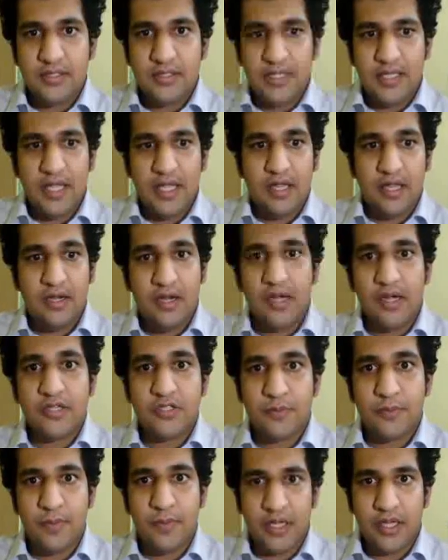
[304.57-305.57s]
the
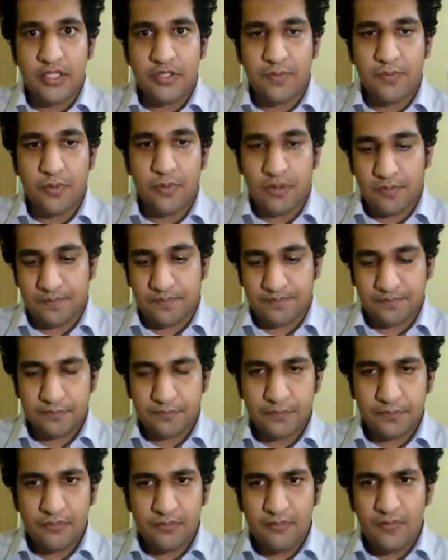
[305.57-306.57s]
enlarged blind spot.
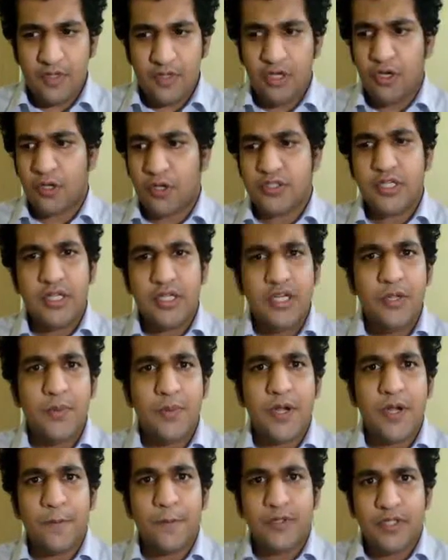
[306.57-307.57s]
Logically,
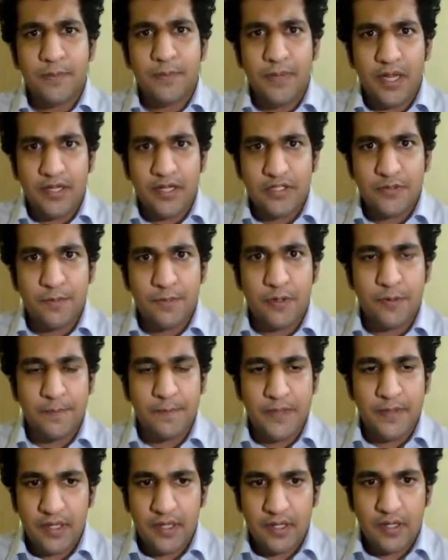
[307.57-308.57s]
when would the blind spot
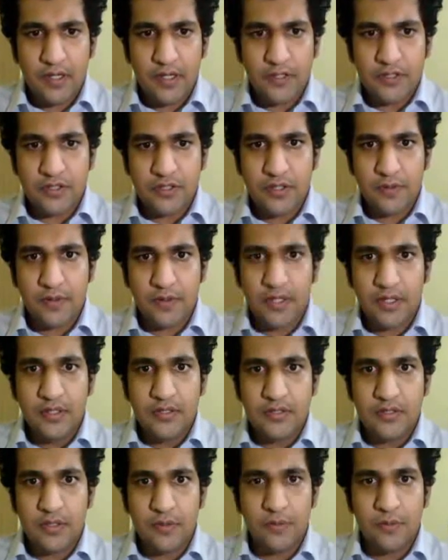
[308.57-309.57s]
be enlarged? Okay,
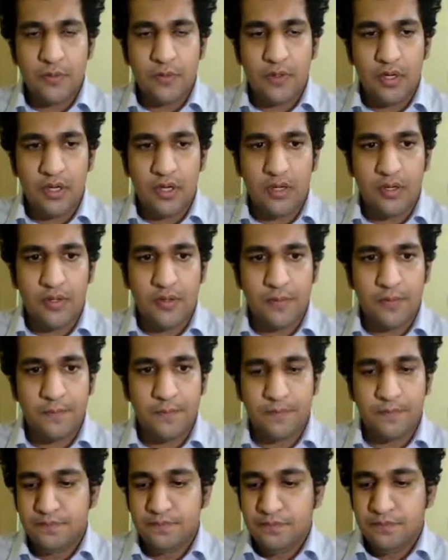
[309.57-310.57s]
so
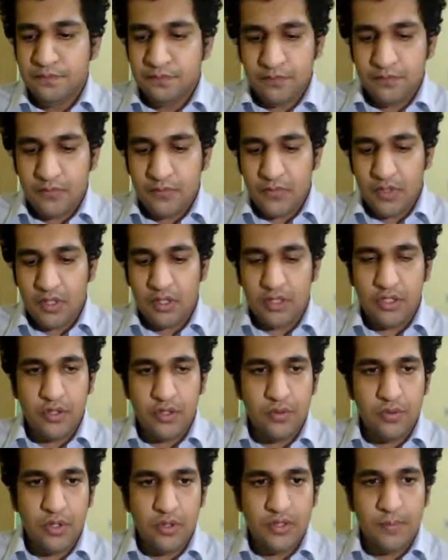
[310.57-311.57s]

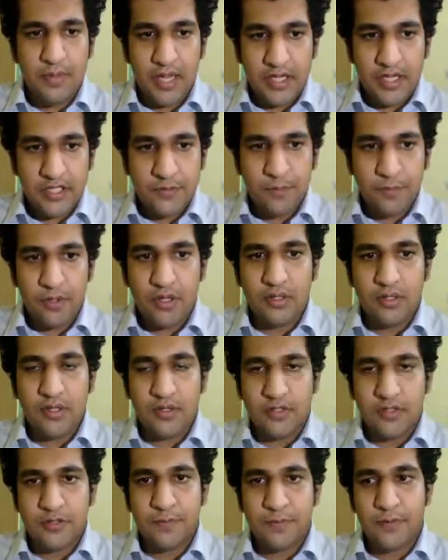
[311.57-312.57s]
the blind spot
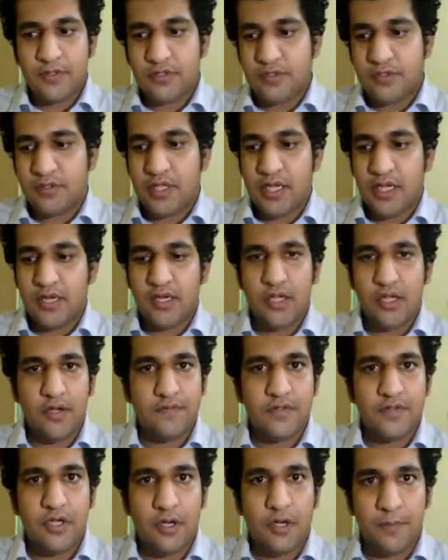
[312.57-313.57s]
corresponds to the area
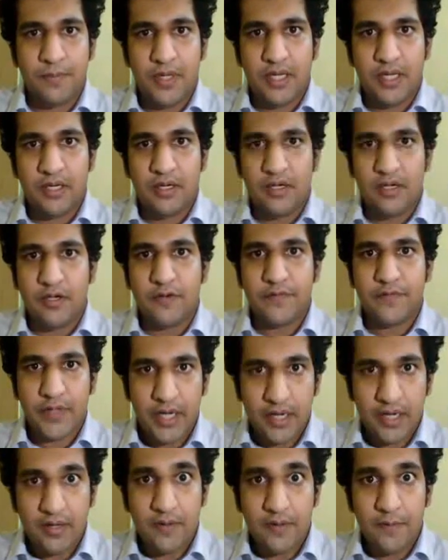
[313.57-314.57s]
of the optic nerve
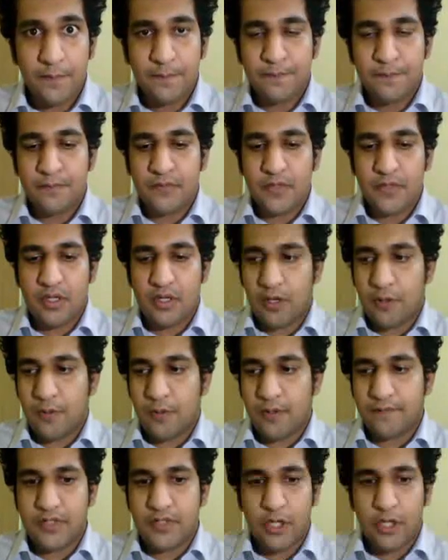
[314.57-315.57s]
head.
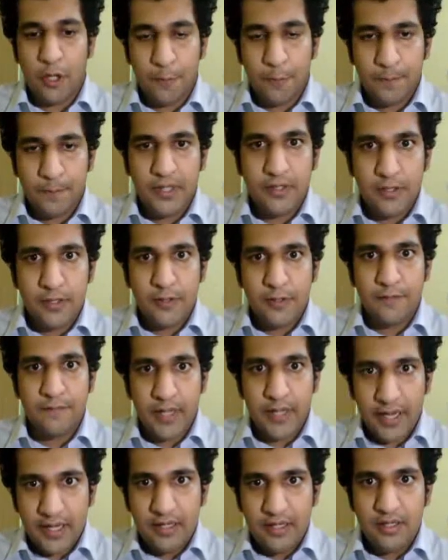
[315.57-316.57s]
Now, if the optic nerve
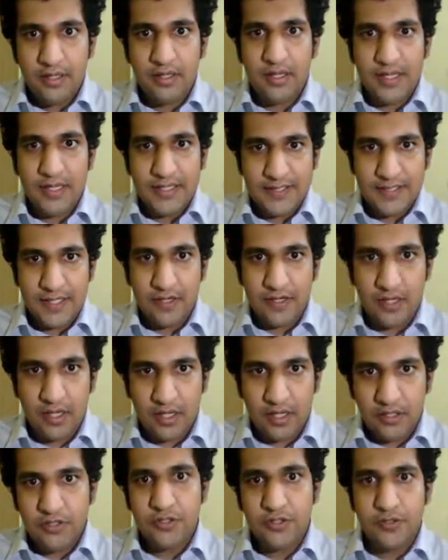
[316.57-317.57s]
head is
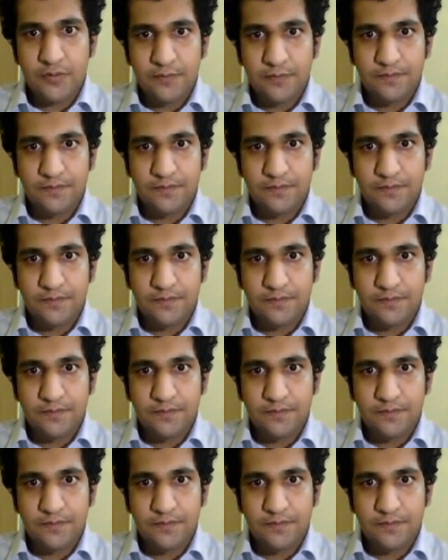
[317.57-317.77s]
enlarged,